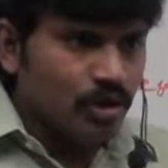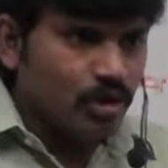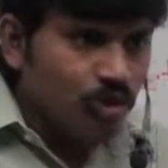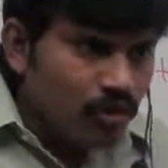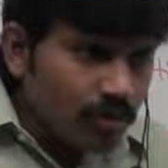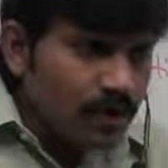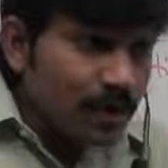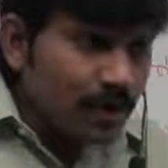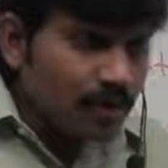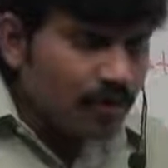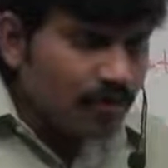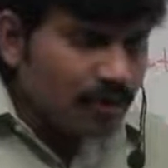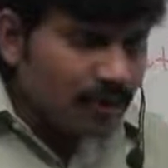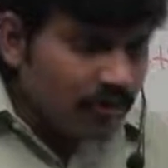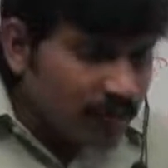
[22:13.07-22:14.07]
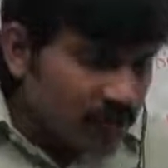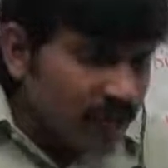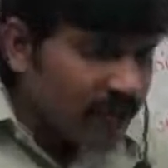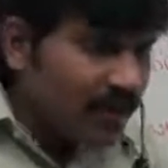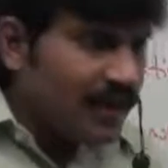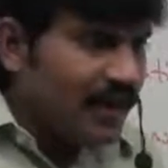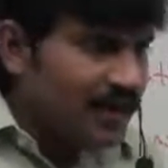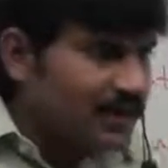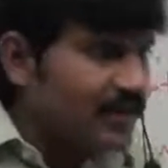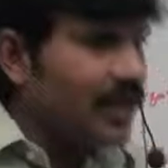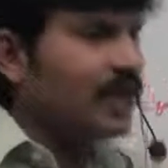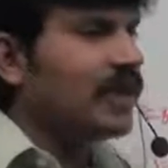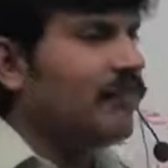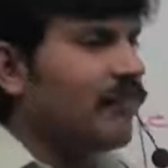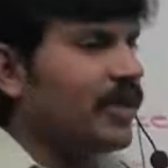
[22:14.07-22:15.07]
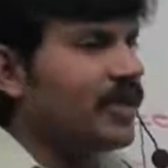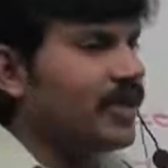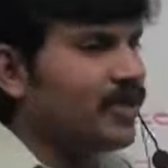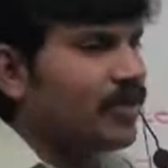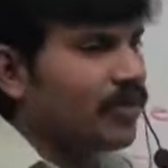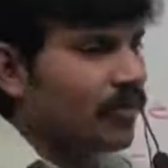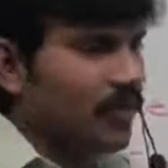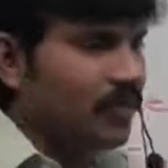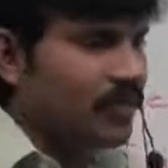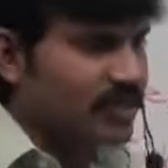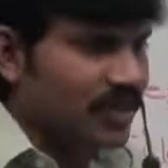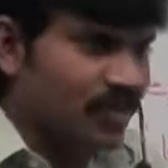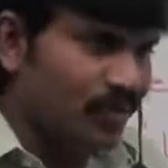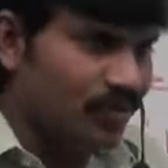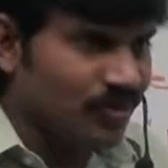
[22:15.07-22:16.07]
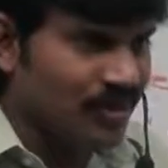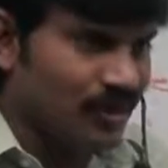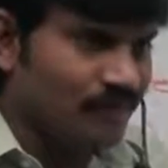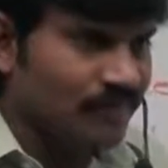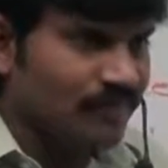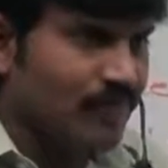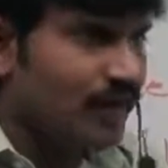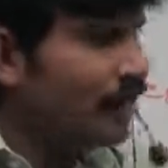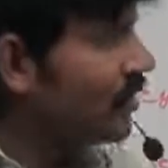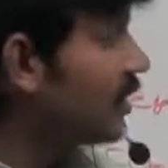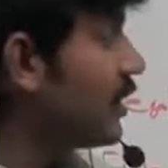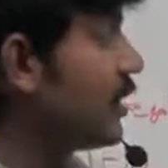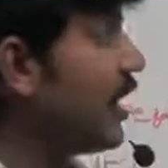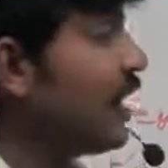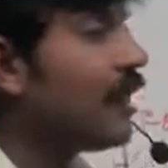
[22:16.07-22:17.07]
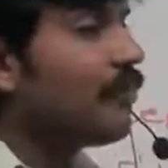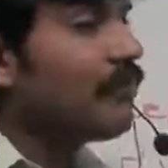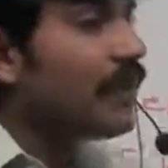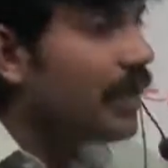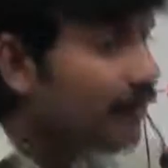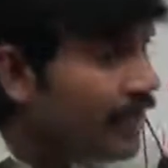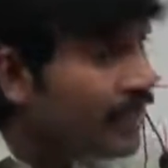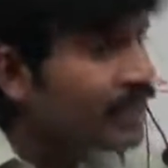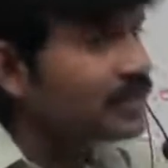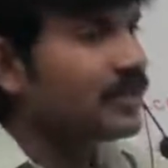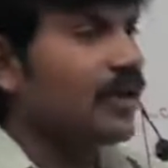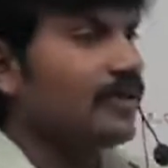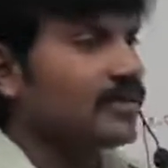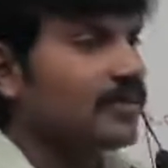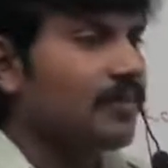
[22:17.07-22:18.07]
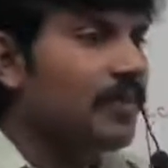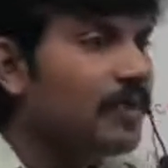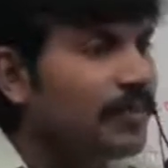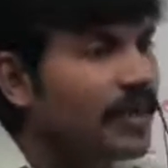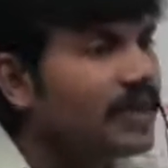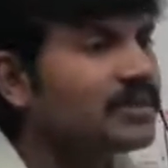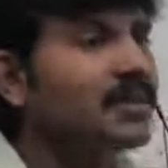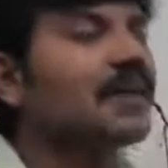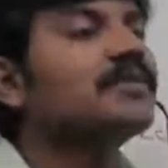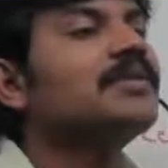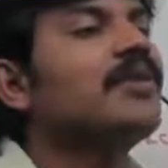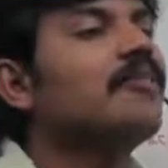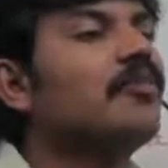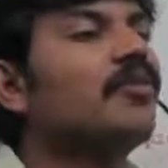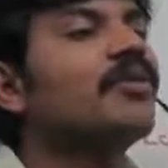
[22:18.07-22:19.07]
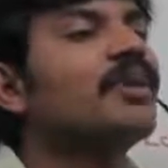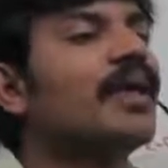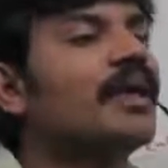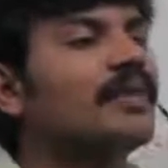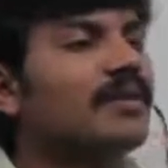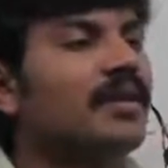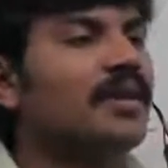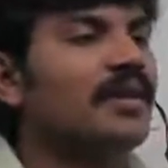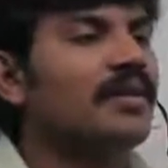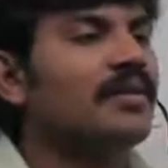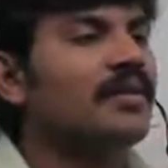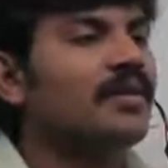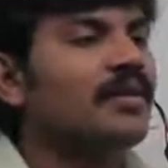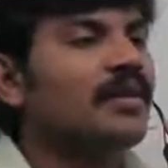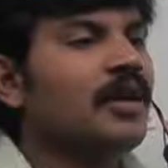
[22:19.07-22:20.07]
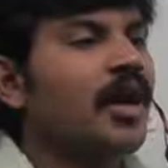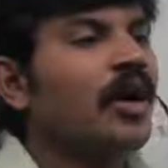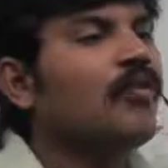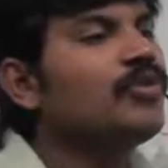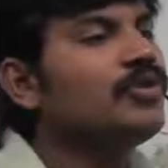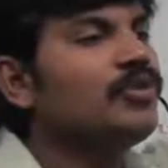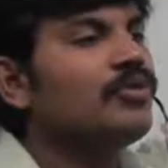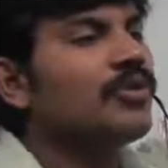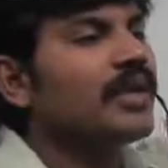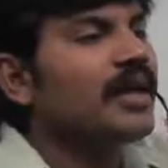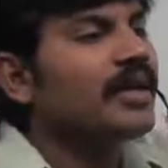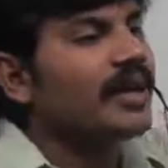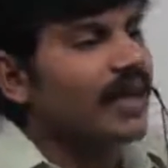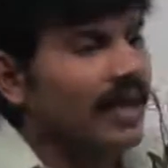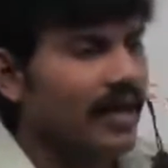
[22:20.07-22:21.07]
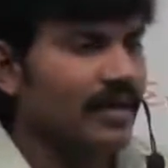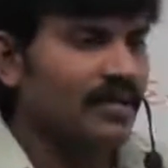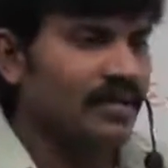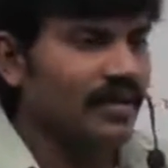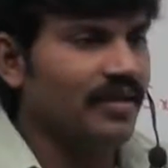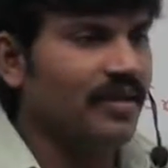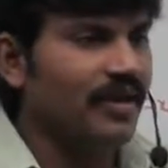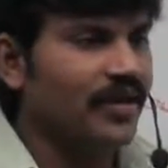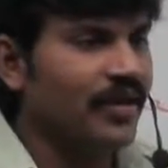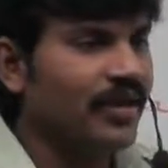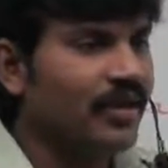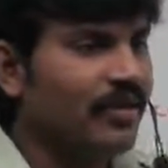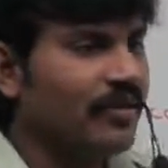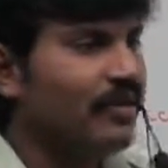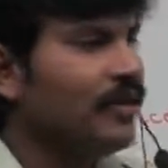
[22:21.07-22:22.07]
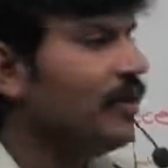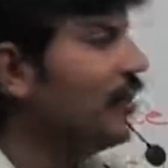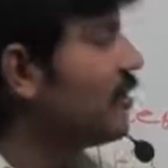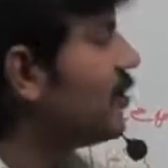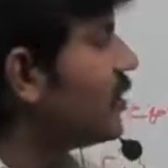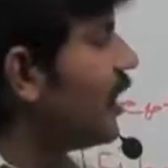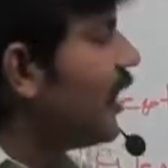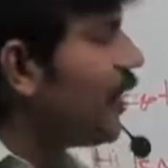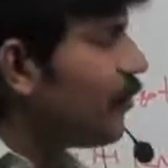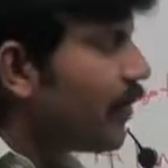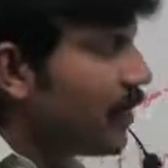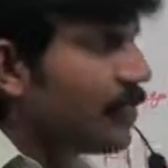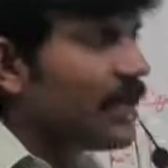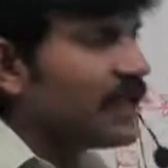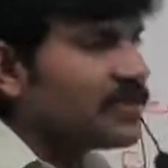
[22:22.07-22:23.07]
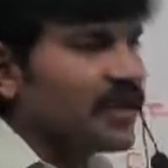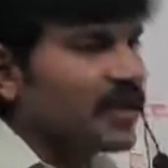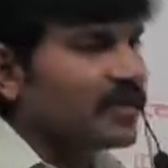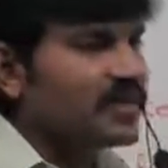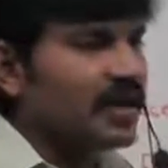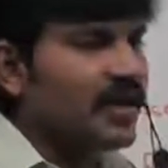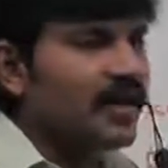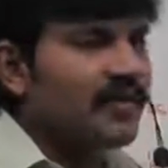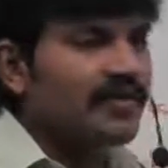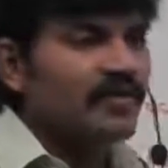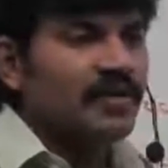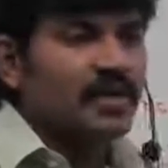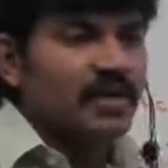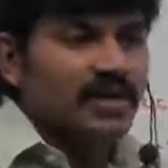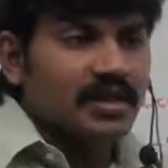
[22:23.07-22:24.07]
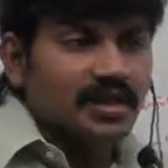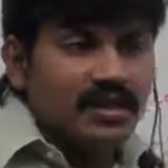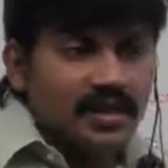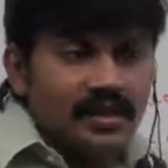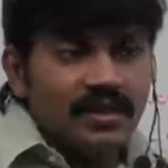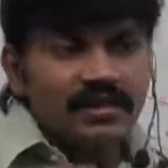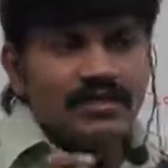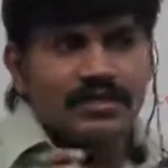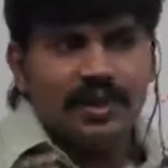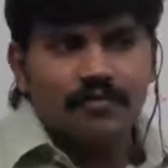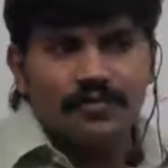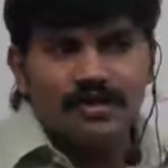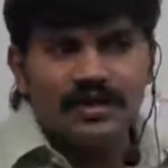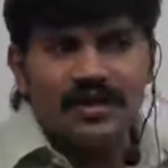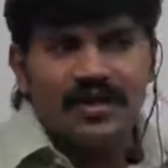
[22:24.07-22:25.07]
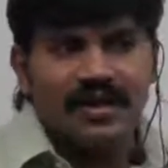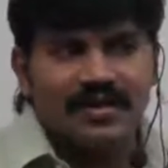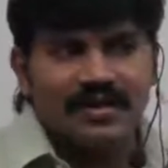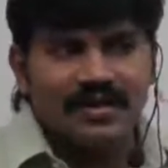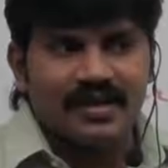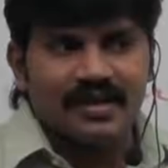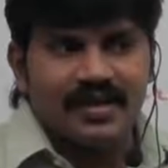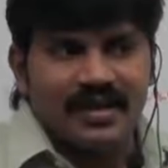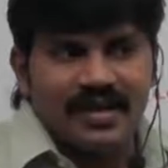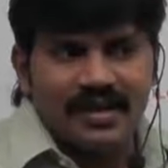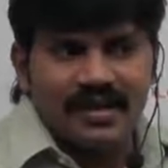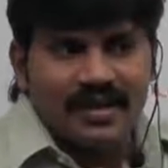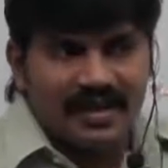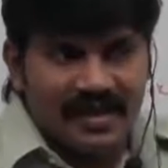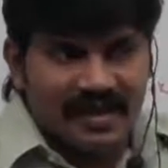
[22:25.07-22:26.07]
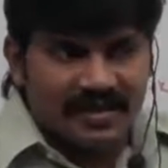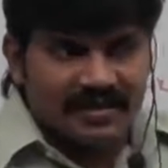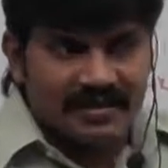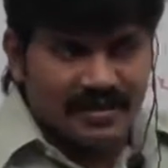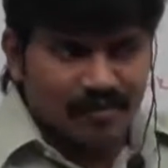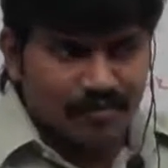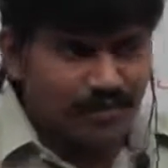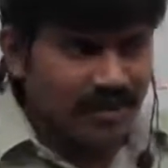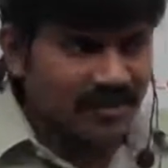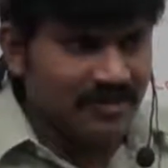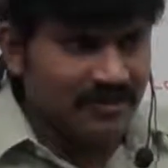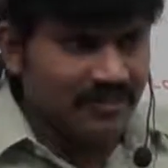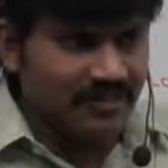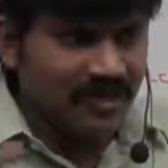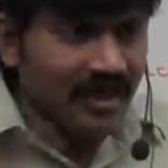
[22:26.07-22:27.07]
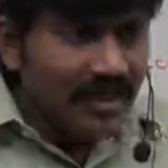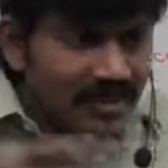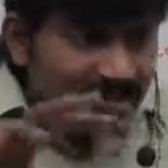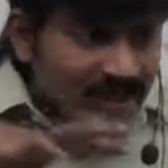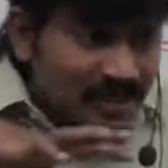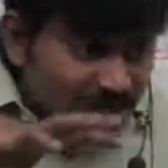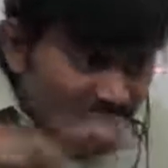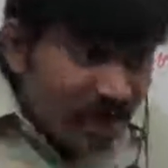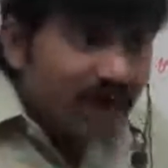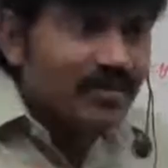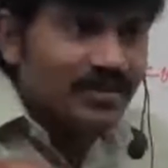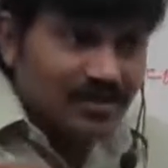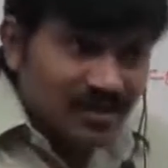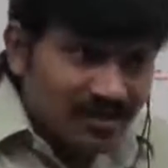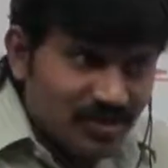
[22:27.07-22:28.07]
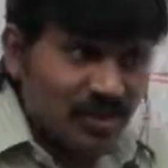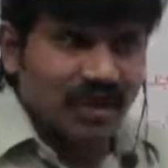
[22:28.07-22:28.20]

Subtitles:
don't expect immediately exactly 532 members are going to come. There may be a chance of more than that. How you can handle? Are you getting? There may be a chance of insufficient dinner exception. There is a chance.